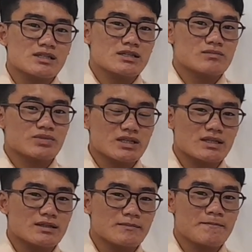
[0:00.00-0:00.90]
in
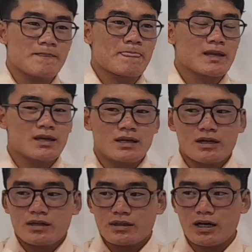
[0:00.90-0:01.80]
breathing.
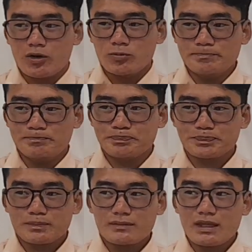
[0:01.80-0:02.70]
Now,
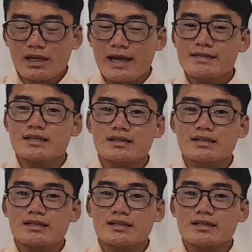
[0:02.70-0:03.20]
as a